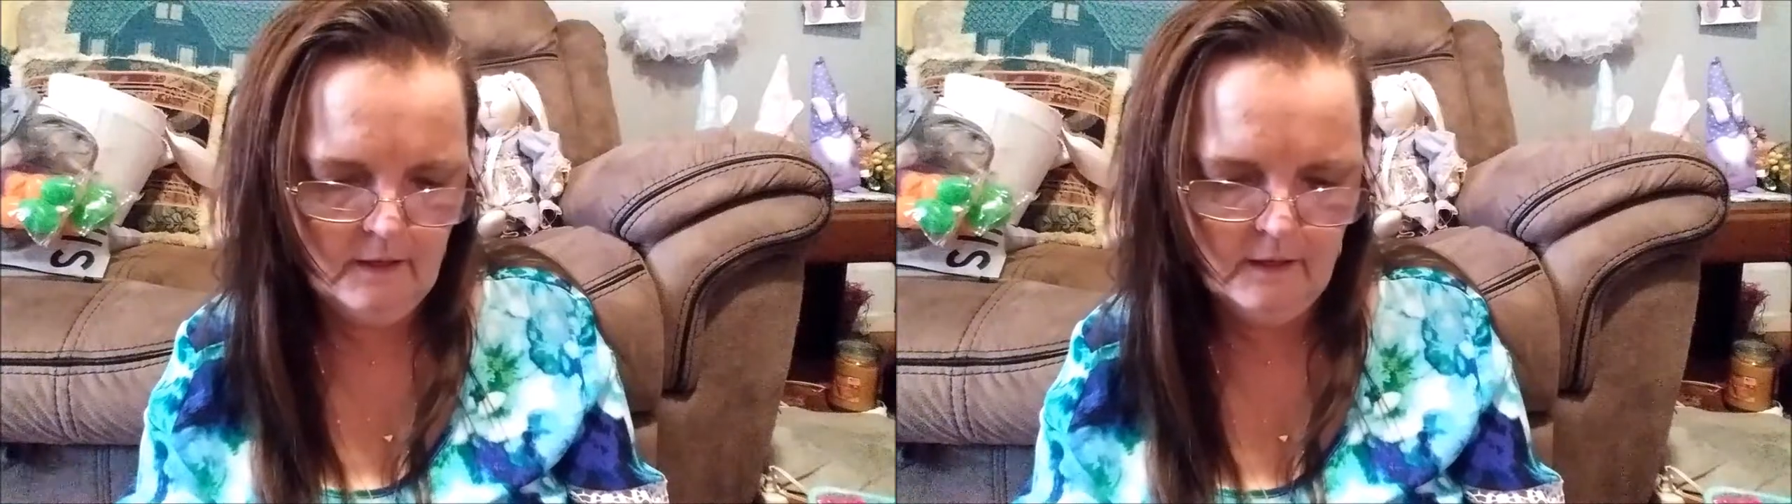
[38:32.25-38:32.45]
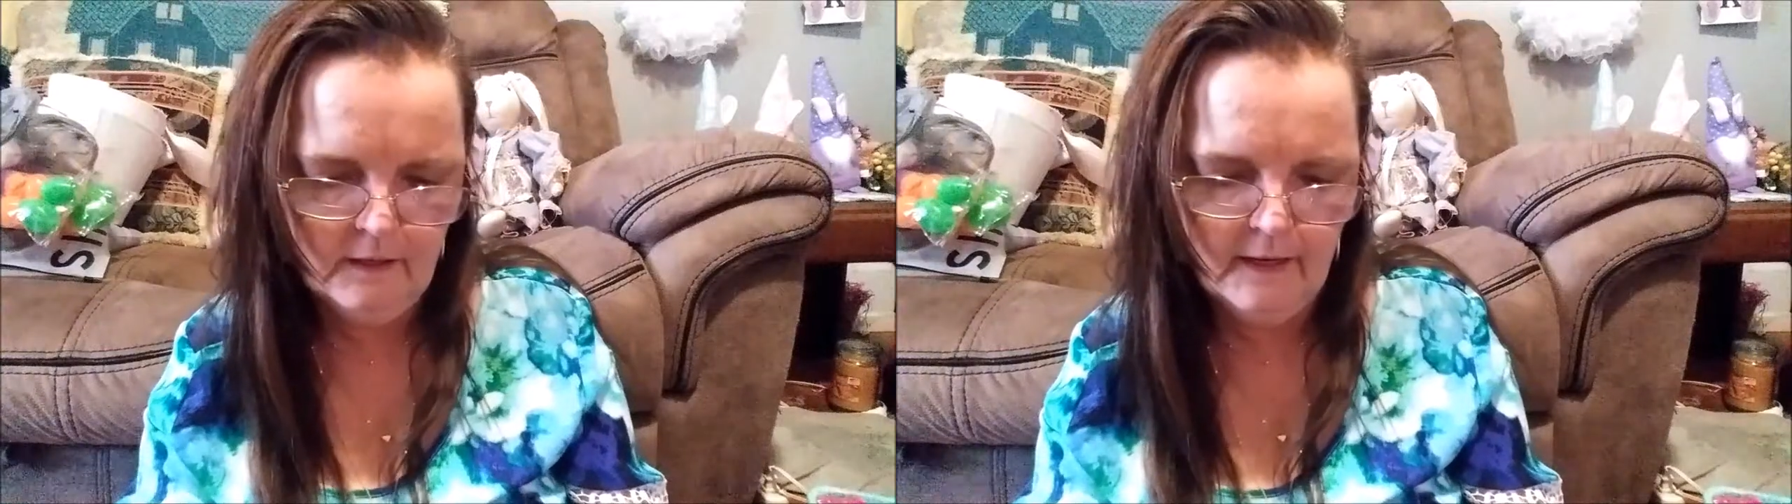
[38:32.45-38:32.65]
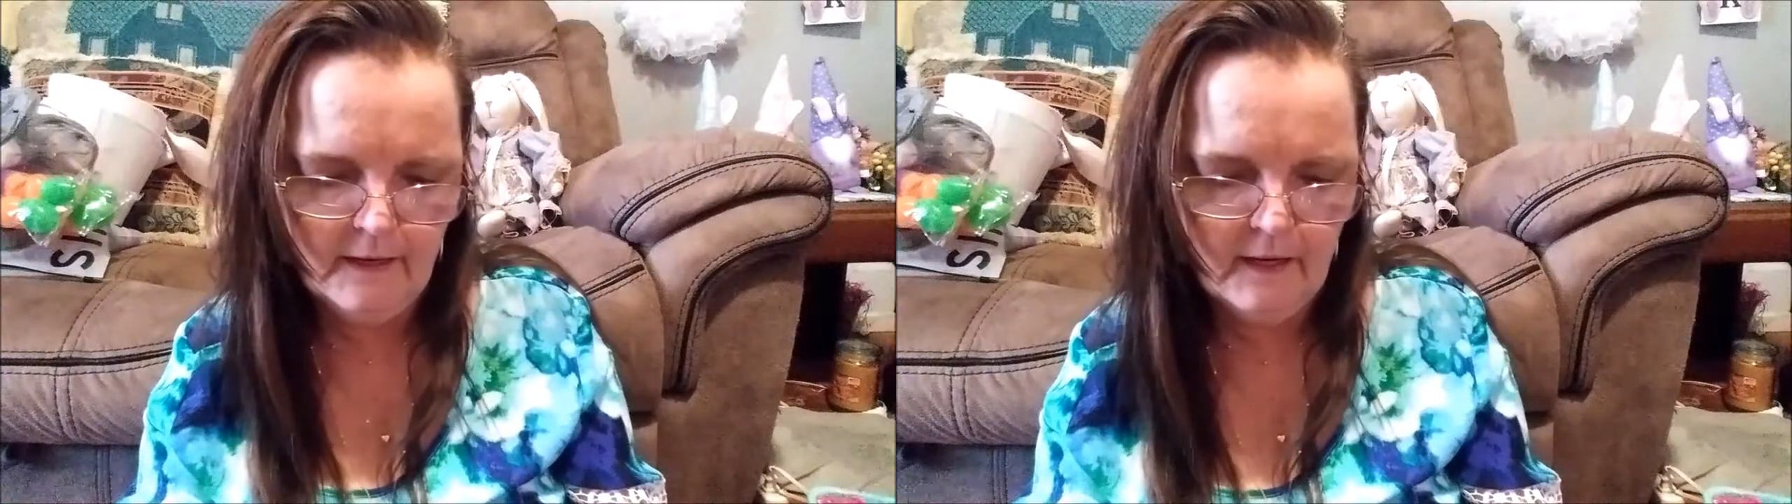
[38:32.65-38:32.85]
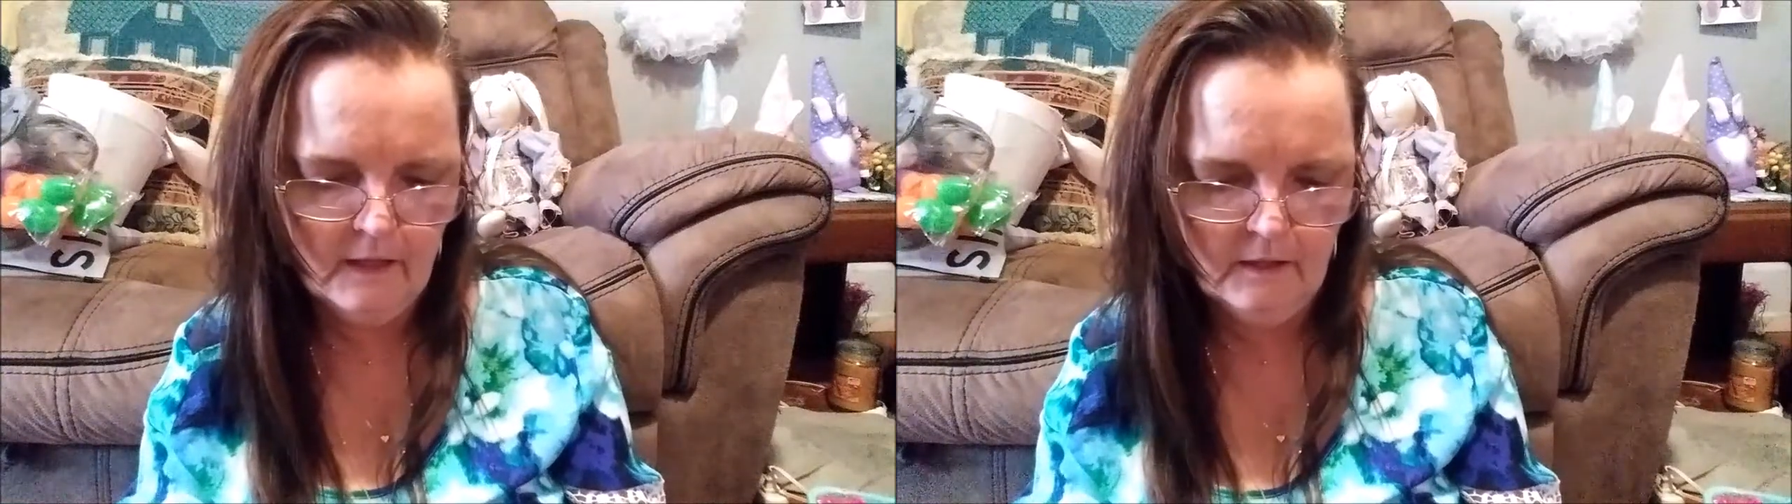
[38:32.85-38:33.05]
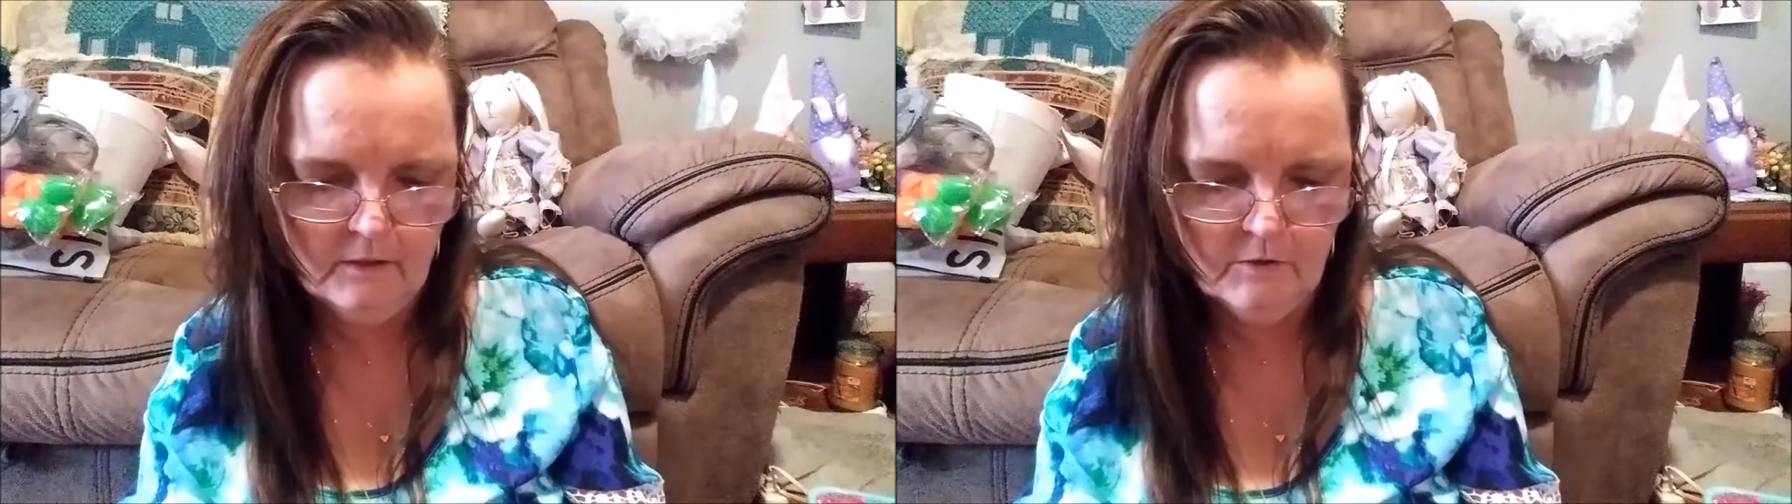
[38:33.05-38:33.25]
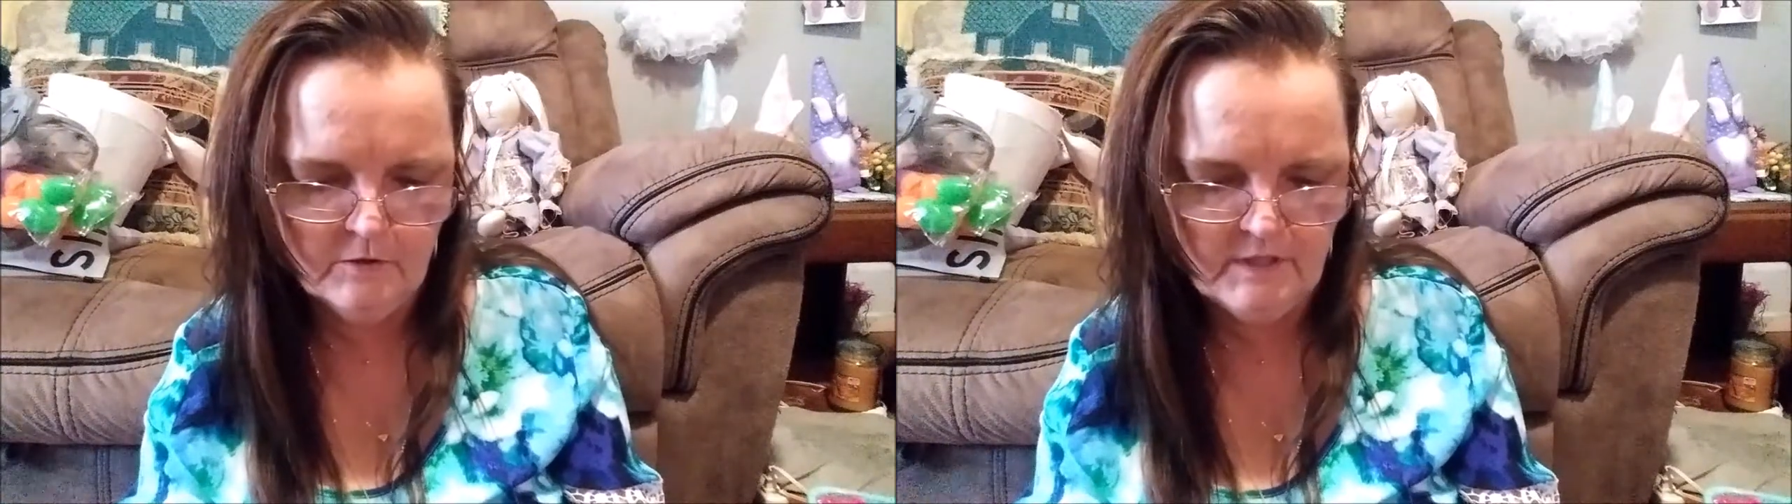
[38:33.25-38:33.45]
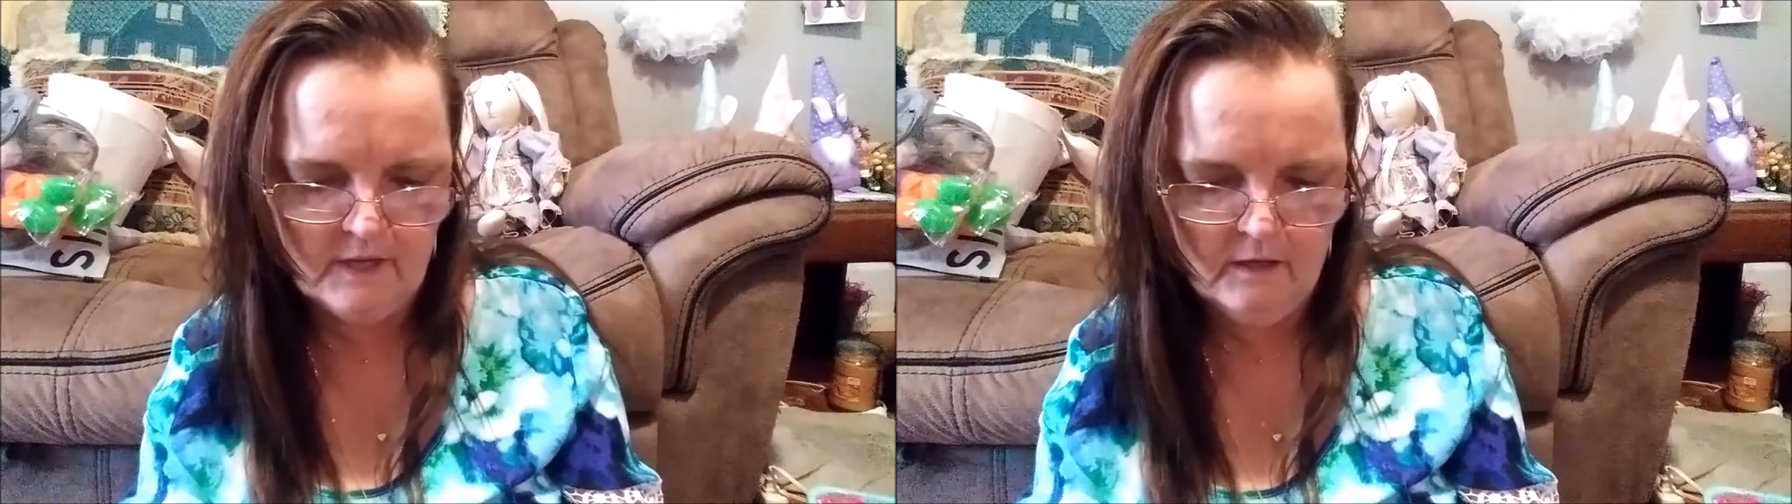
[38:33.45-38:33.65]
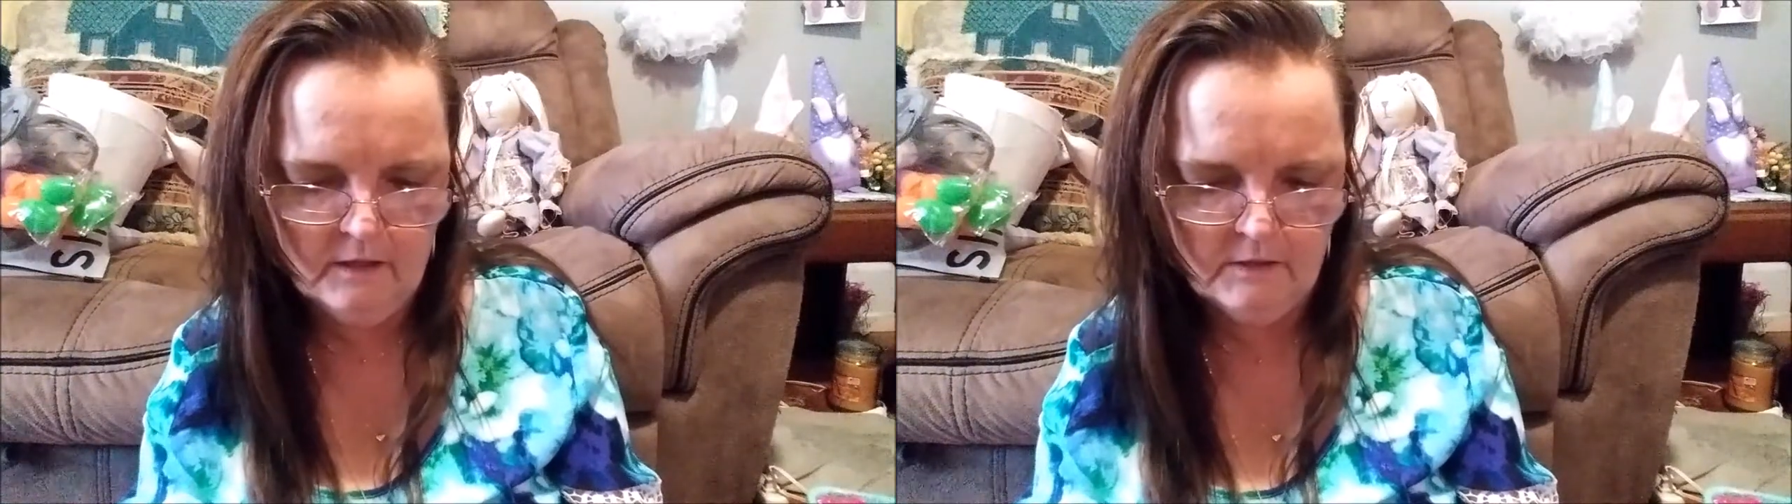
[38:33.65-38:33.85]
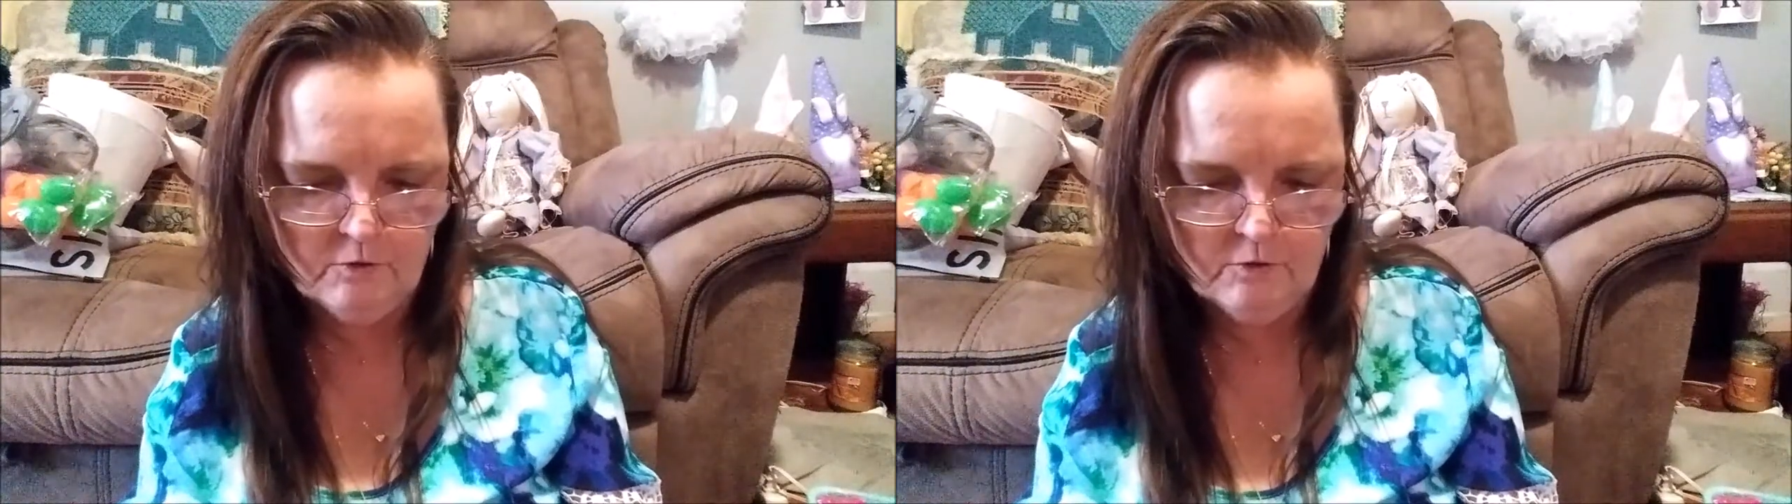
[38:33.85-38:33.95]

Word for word: LA Colors uh,